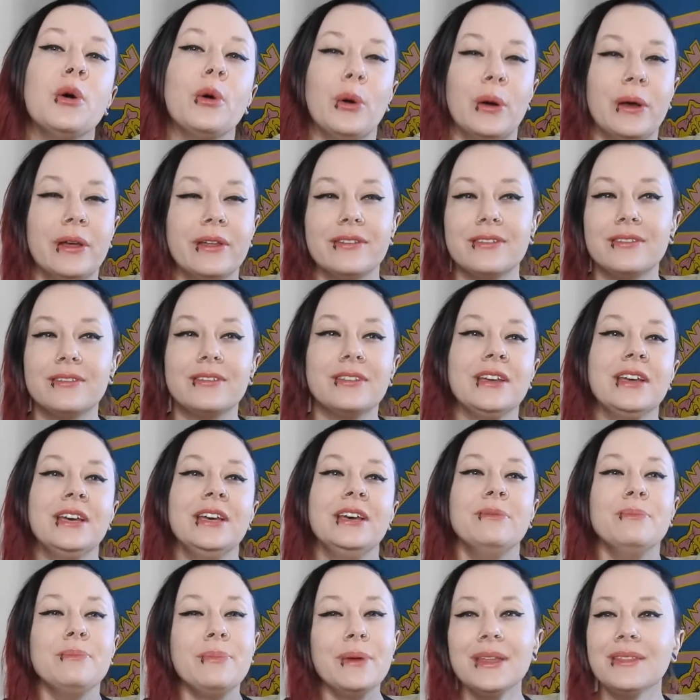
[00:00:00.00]
was
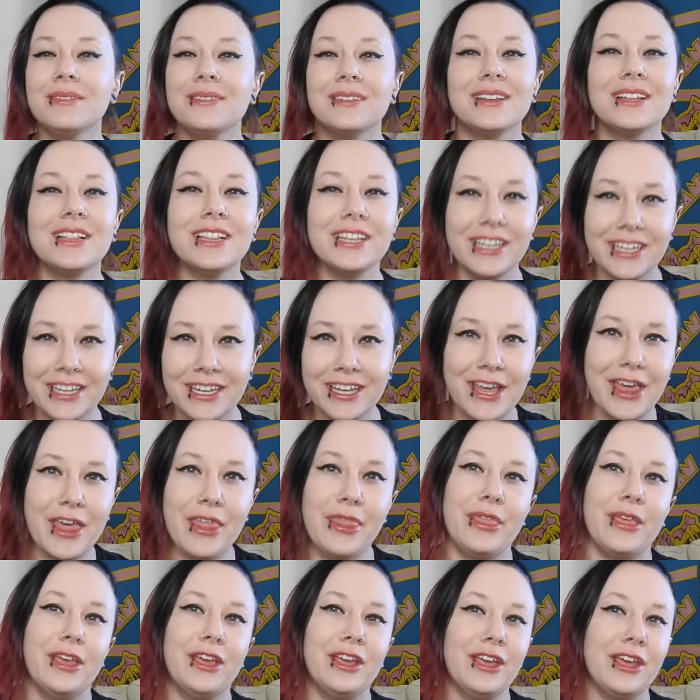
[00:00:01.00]
basically
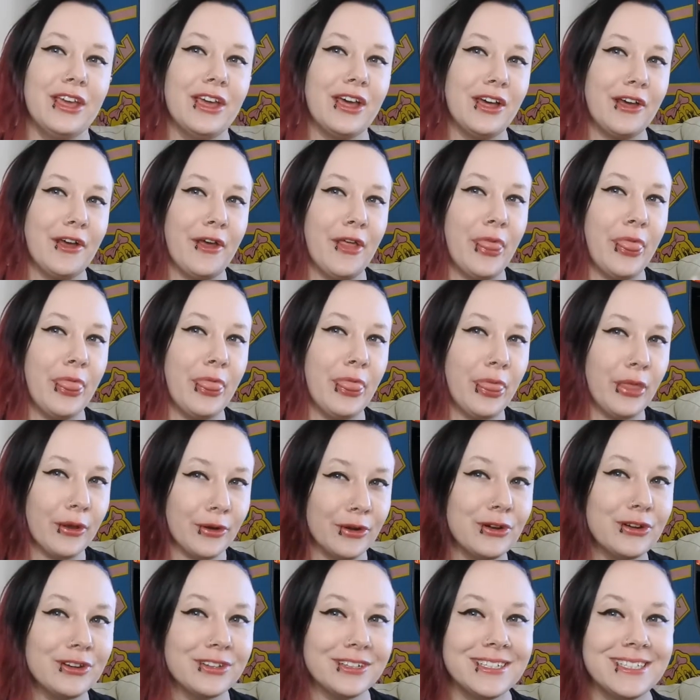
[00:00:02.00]
the third